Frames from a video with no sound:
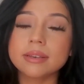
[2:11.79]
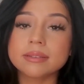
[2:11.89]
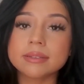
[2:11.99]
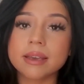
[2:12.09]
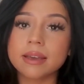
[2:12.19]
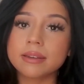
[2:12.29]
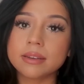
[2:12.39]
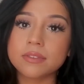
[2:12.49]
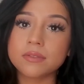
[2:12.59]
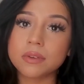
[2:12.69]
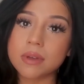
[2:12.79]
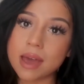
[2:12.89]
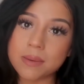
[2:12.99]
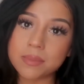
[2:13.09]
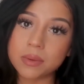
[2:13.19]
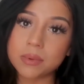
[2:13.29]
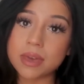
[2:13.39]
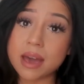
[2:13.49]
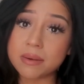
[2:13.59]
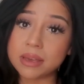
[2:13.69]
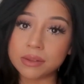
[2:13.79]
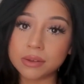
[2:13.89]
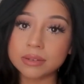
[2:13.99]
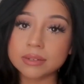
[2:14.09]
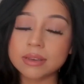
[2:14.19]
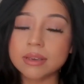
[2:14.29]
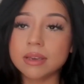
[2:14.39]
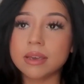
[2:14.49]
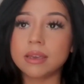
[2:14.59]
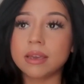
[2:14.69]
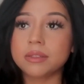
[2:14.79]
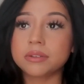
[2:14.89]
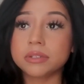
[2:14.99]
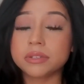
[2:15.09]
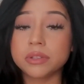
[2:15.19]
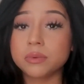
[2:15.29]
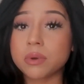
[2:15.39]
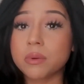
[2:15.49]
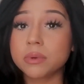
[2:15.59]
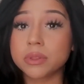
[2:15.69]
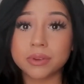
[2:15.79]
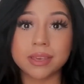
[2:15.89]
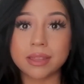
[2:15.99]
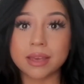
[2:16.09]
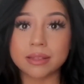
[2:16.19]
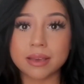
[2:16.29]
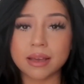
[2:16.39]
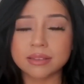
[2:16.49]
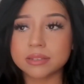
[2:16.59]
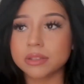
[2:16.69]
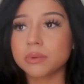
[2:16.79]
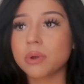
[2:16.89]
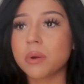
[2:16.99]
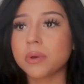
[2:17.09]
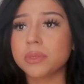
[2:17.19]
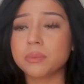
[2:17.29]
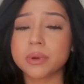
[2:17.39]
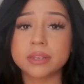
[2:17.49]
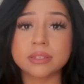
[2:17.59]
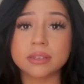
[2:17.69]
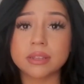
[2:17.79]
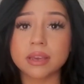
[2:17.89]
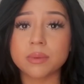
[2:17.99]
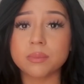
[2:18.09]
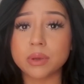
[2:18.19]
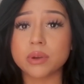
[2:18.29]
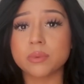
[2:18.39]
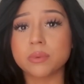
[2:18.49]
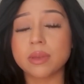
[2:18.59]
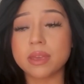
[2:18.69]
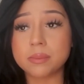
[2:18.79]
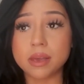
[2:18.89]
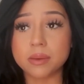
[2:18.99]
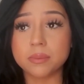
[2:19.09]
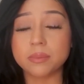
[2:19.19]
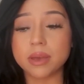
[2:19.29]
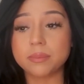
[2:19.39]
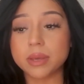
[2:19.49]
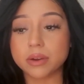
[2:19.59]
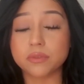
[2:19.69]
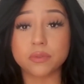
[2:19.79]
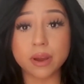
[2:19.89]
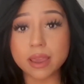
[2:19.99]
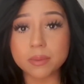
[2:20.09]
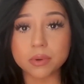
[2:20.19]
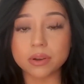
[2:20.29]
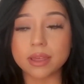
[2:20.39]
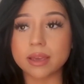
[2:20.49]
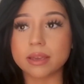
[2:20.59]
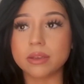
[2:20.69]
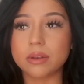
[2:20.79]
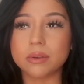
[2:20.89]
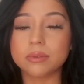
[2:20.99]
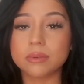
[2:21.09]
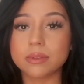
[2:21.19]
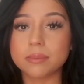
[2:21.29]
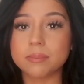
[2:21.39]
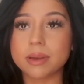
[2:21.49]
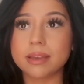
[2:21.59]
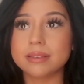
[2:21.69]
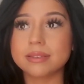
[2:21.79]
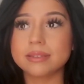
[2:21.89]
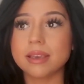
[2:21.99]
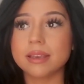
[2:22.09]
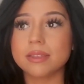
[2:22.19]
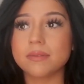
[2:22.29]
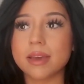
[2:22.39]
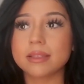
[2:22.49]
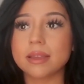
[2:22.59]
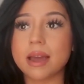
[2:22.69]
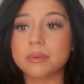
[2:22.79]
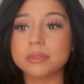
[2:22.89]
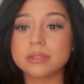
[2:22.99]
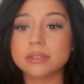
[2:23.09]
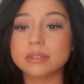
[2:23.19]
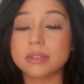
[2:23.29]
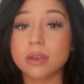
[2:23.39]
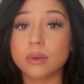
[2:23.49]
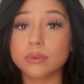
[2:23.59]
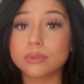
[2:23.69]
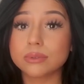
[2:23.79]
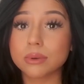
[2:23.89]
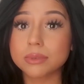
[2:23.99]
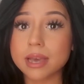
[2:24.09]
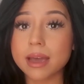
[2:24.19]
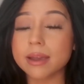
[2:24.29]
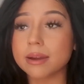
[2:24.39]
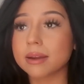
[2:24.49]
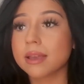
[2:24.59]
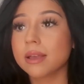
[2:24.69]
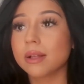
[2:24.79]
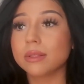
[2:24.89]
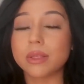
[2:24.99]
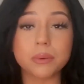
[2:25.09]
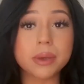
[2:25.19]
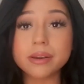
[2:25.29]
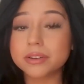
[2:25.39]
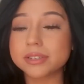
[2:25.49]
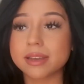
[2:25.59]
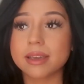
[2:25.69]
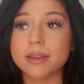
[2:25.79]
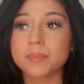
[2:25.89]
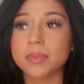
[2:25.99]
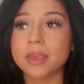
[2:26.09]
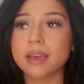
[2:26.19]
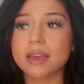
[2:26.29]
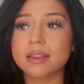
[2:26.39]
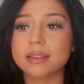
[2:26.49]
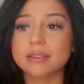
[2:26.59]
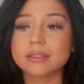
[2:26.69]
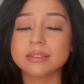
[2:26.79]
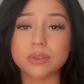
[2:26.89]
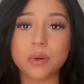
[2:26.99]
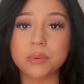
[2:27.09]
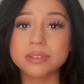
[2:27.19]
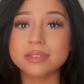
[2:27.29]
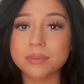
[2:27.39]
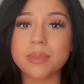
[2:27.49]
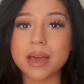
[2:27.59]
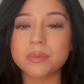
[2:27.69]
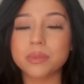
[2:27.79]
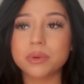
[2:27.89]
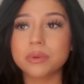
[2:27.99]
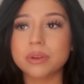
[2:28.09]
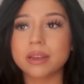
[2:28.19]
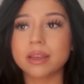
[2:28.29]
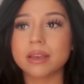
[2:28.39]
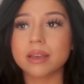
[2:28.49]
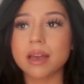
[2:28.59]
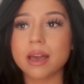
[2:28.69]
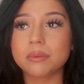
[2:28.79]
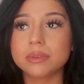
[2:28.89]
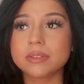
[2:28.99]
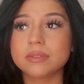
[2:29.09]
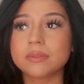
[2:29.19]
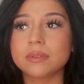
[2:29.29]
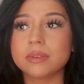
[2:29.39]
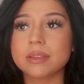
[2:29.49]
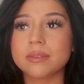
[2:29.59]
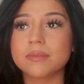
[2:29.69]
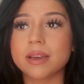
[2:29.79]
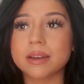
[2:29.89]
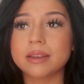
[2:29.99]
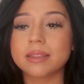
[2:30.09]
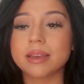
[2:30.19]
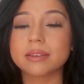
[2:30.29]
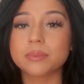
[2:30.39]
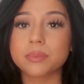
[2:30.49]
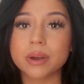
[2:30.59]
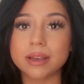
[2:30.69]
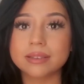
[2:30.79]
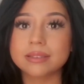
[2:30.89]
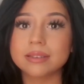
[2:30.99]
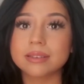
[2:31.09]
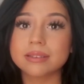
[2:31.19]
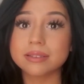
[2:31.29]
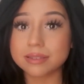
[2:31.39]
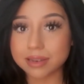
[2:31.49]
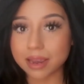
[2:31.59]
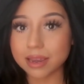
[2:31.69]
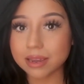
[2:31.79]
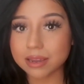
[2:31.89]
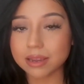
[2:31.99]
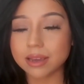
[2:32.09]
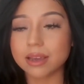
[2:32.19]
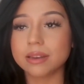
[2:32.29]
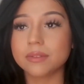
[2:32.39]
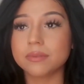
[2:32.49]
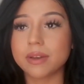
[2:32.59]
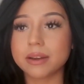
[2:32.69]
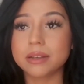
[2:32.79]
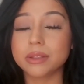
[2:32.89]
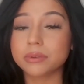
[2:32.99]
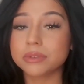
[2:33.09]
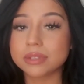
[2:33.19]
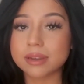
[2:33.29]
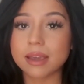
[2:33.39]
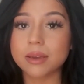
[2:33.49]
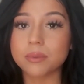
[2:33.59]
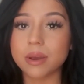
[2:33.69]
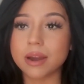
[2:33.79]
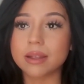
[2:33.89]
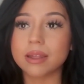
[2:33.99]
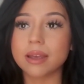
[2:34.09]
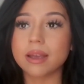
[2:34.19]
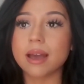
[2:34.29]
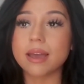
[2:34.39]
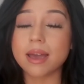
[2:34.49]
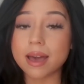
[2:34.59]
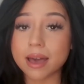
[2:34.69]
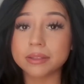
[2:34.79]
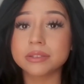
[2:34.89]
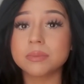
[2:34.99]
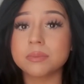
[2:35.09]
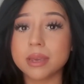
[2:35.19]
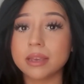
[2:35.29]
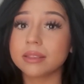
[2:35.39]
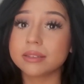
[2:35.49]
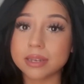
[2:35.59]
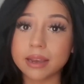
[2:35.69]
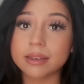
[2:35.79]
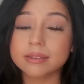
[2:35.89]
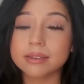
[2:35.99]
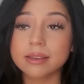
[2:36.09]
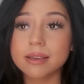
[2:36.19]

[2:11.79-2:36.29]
inside didn't feel happy with how I looked, and there's nothing wrong with looking like that. There's nothing wrong with embracing a bigger frame, or you know, but it's just the fact that I was just so tired, low energy, and then just always in a bad mood, and I was in a very depressed state and a very low state where I had to make the change.